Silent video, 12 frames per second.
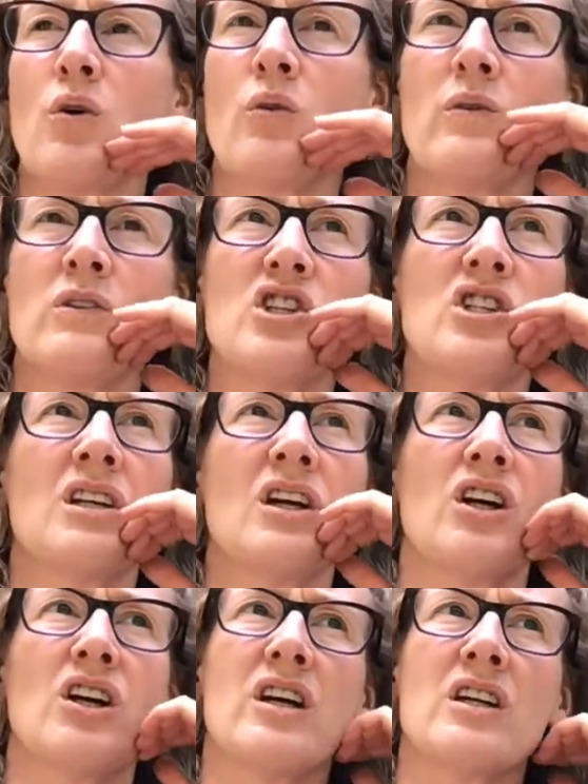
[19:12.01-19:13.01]
So
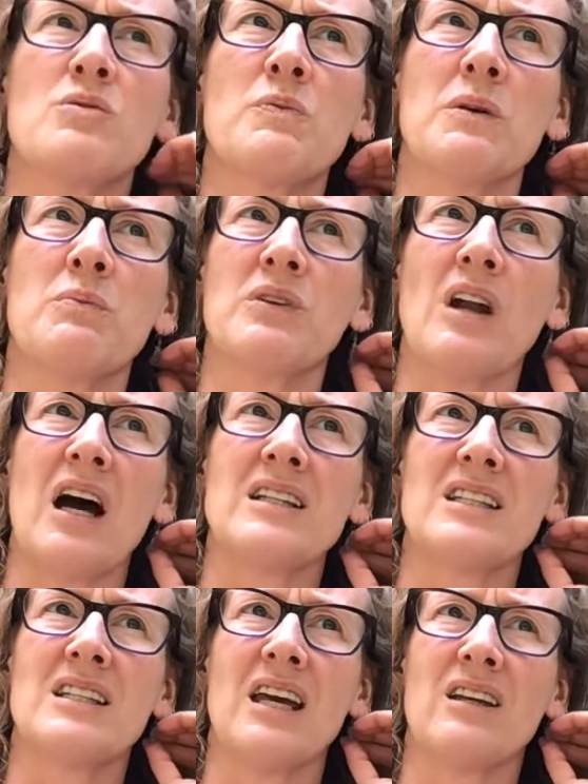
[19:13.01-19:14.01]
just encourage
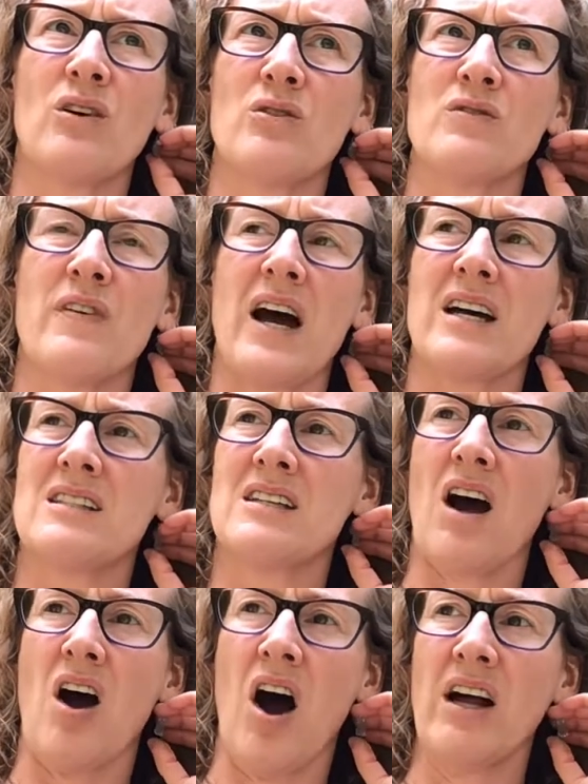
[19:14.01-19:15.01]
people not to take those
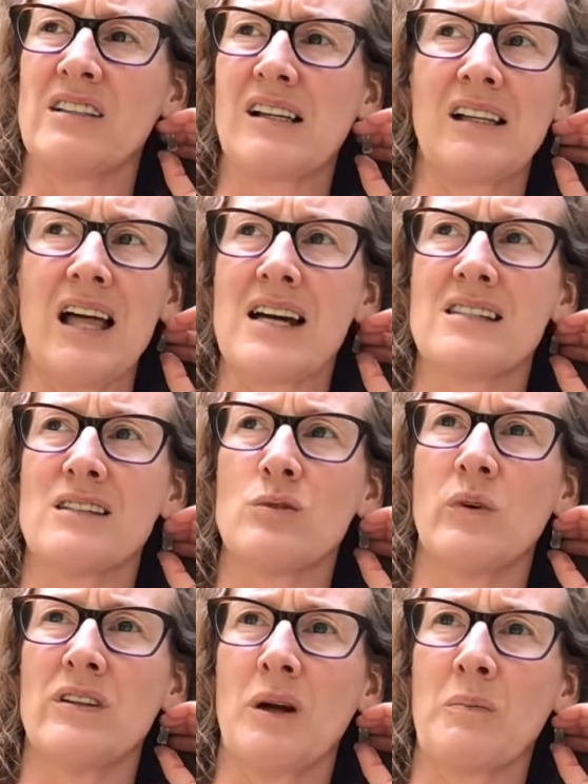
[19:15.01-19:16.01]
fast, hot
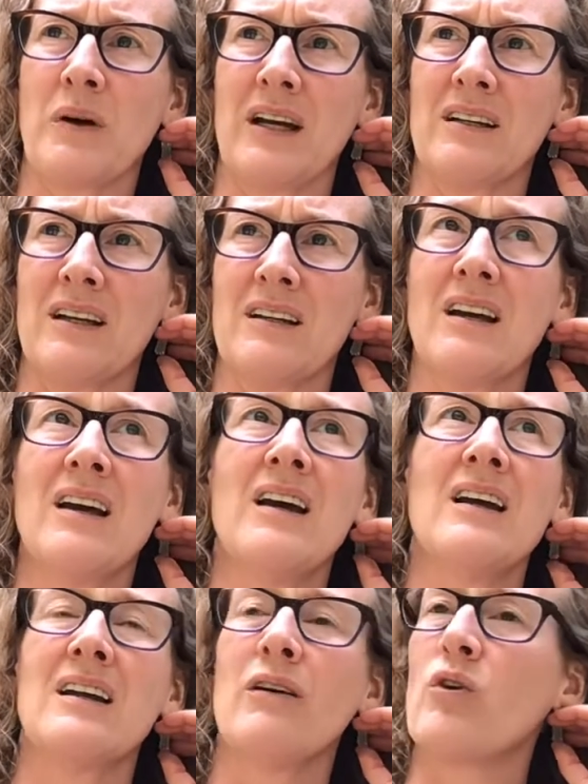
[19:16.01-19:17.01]
classes when they're
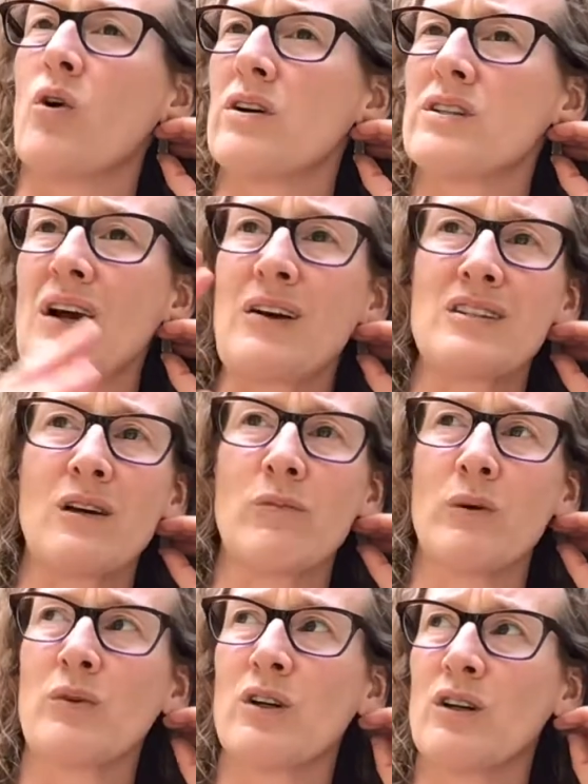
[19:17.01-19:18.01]
pregnant. Now, of course,
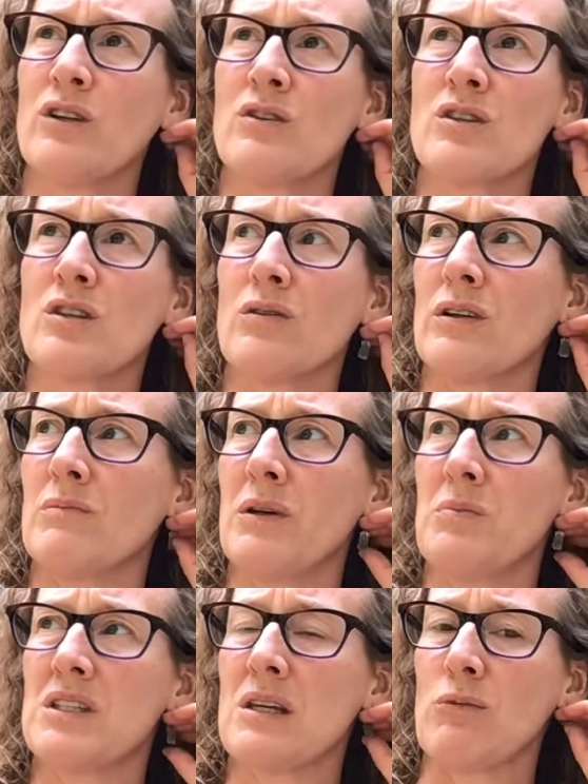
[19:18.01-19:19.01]
there are some people that are used
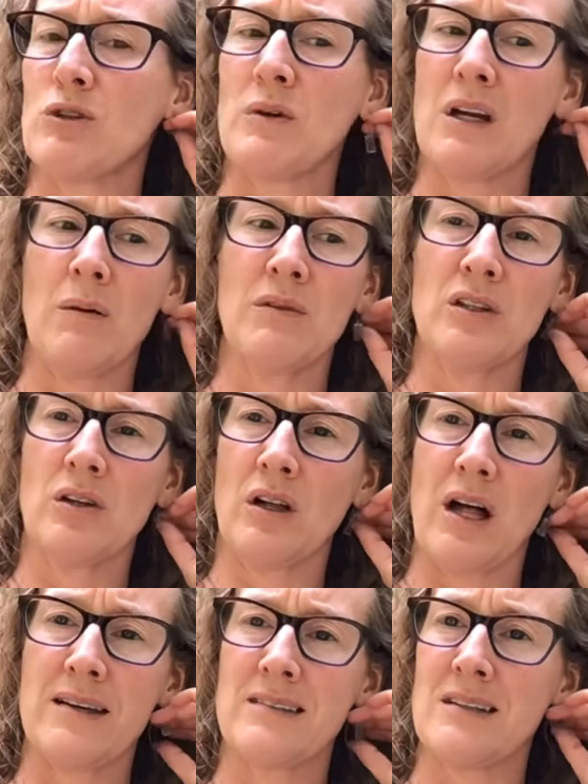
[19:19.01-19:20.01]
to it. Maybe someone's been
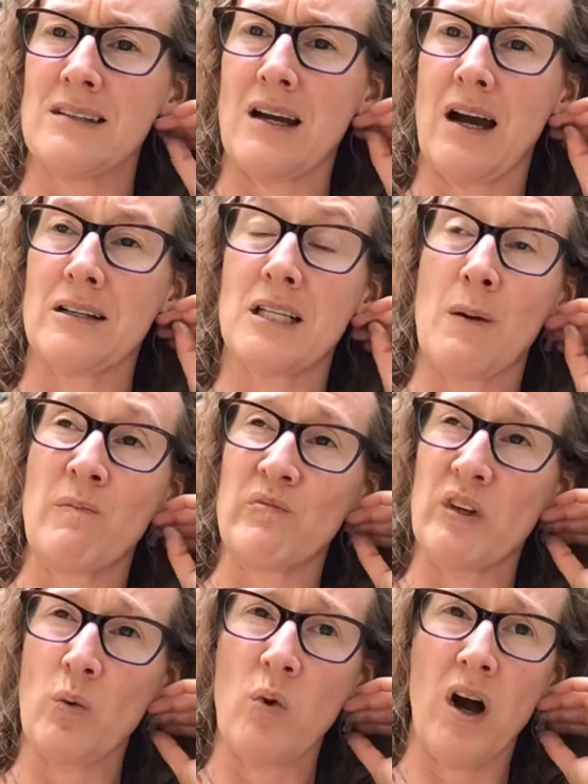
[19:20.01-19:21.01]
coming to your class the entire
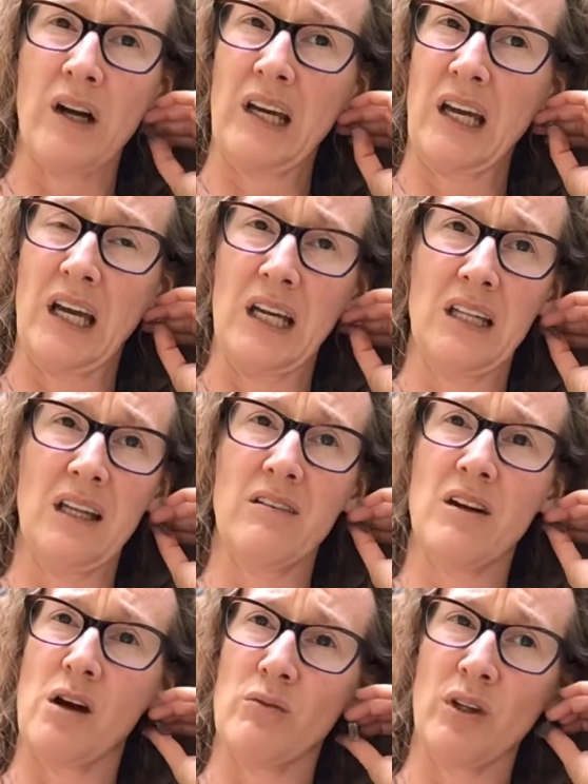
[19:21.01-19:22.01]
time. They're walking
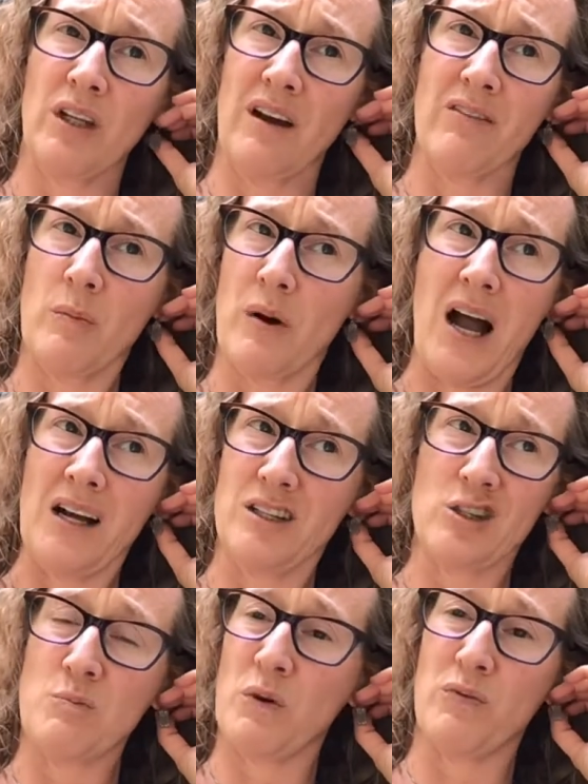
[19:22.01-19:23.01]
in and they've not really ever
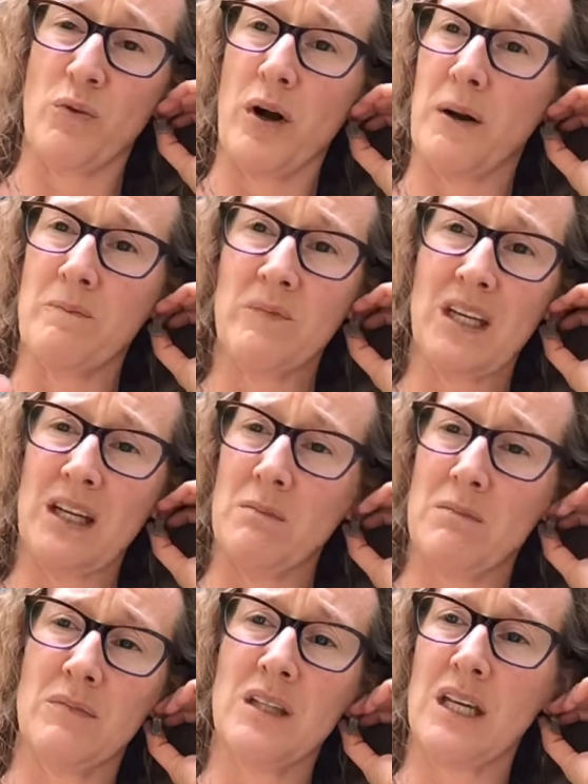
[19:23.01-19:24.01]
practiced before.
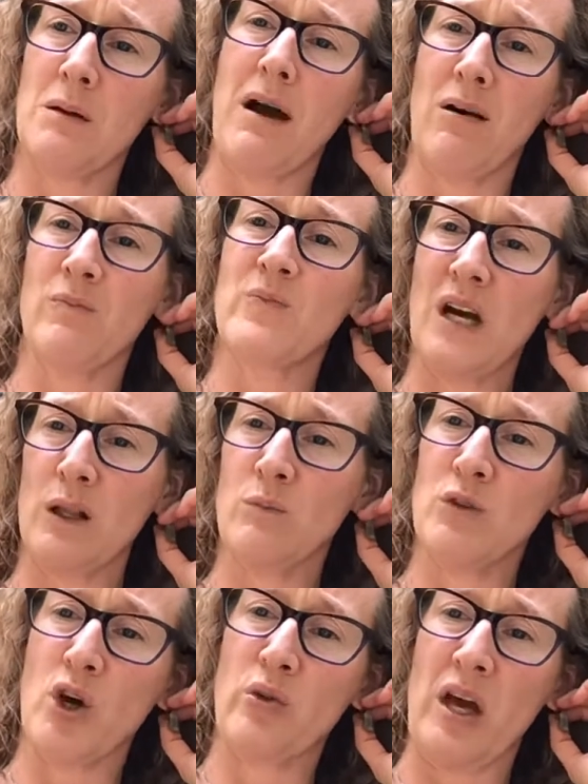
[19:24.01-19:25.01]
Get them out.
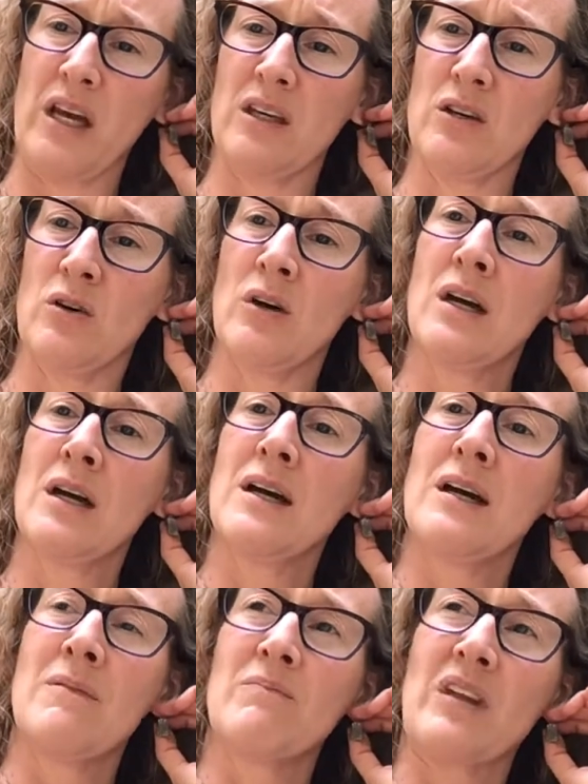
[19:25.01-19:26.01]
Tell them, no, thank
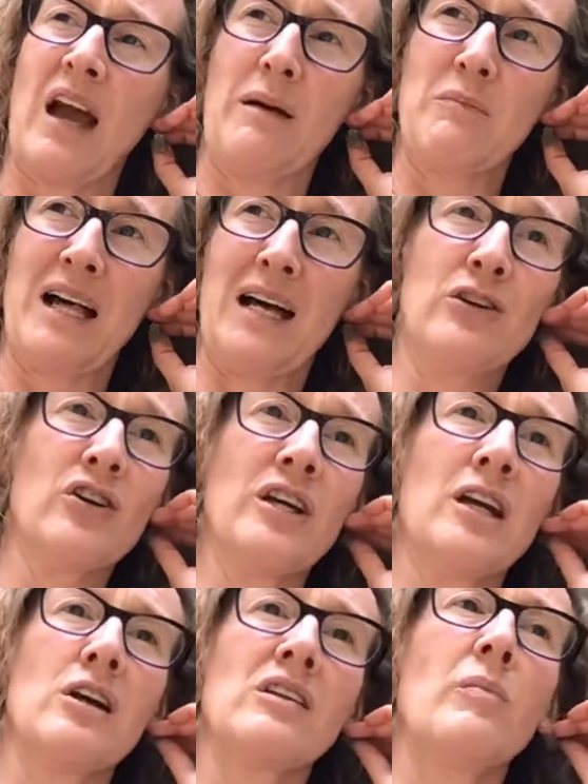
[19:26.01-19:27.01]
you. I'm
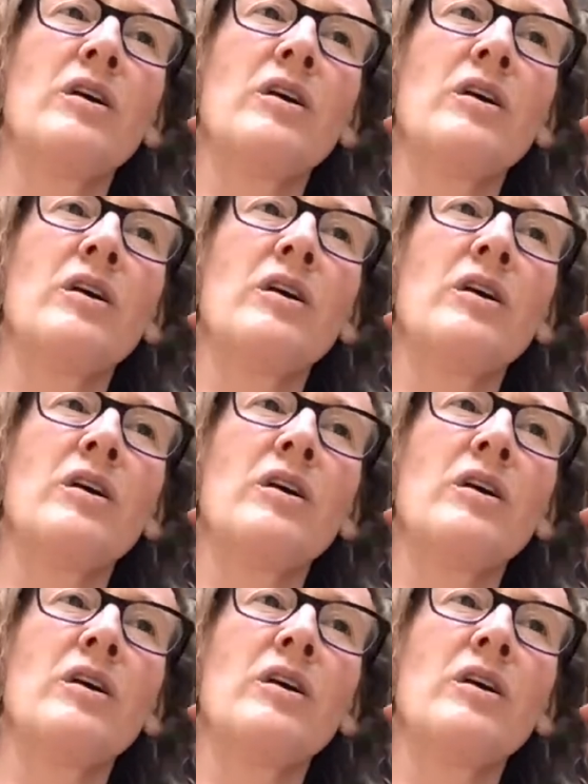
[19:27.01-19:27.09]
glad you're